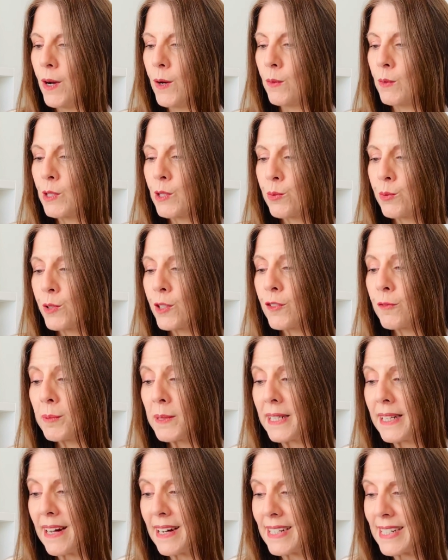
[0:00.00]
which would have
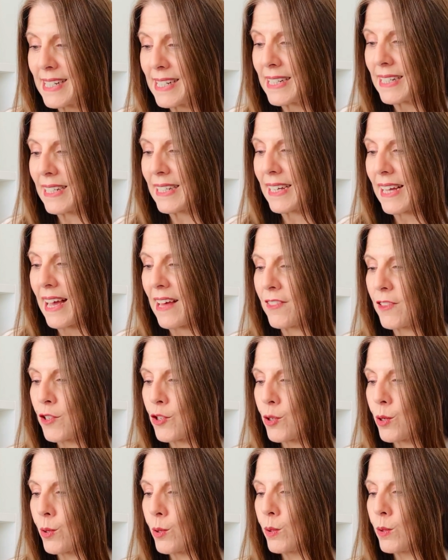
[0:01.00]
been idyllic had the
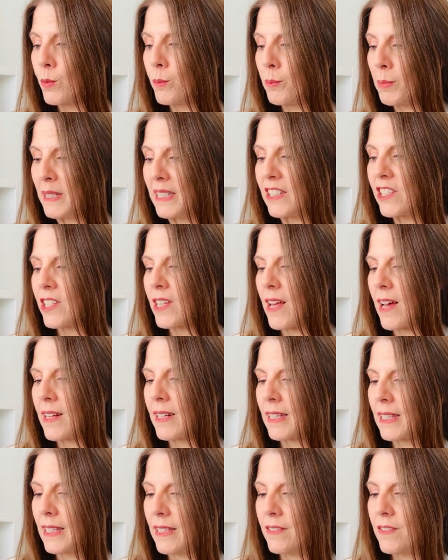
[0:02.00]
tall
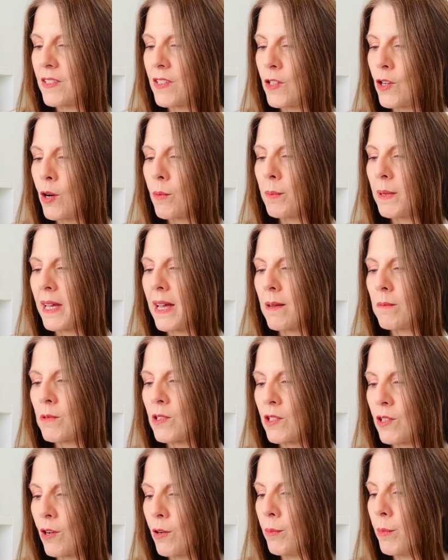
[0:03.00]
beachside cliffs not become
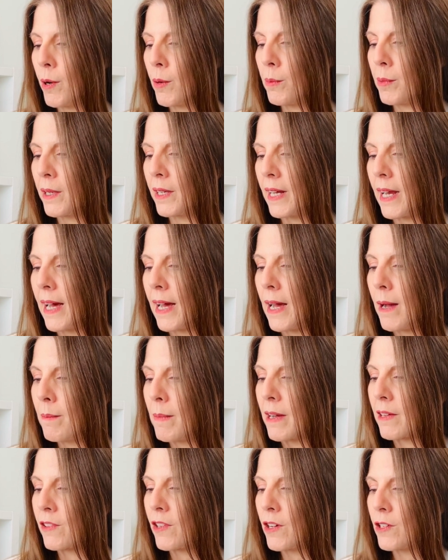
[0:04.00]
so popular
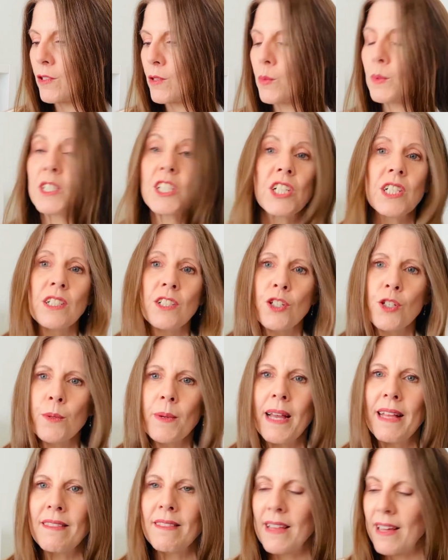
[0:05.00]
among those wishing to
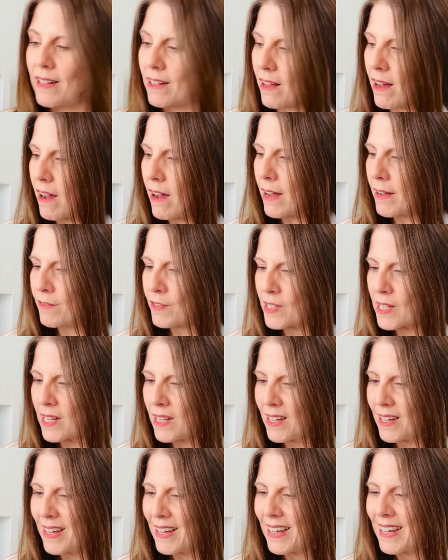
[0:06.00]
end their lives.
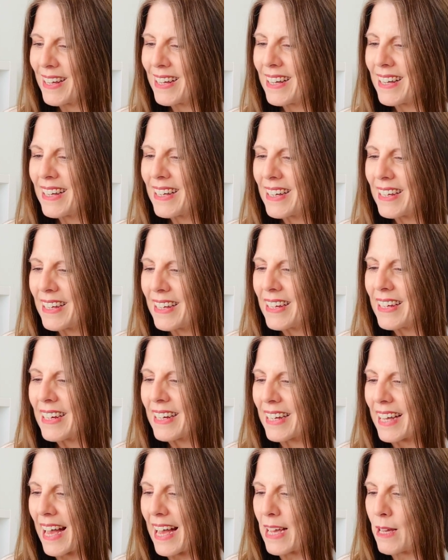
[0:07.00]

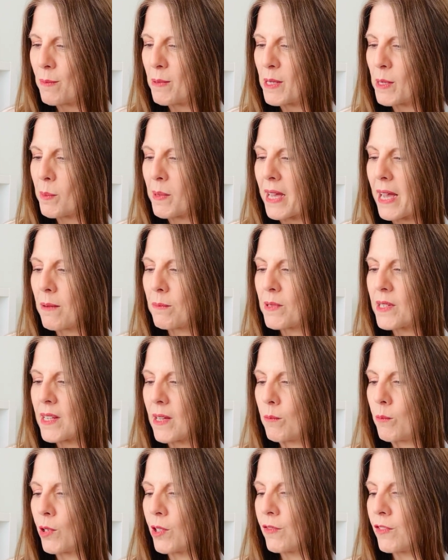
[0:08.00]
Gabe has become
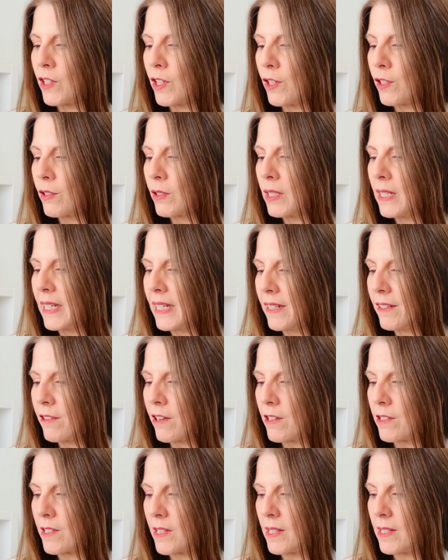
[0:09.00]
somewhat of a local
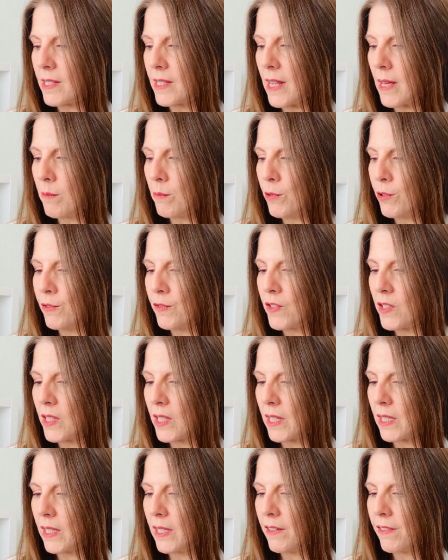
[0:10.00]
hero since they moved to
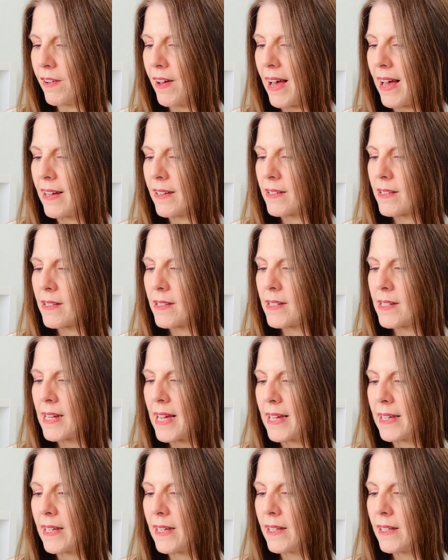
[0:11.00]
the cliff house,
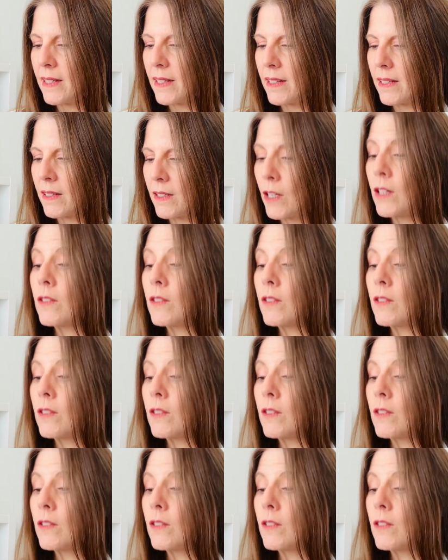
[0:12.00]
taking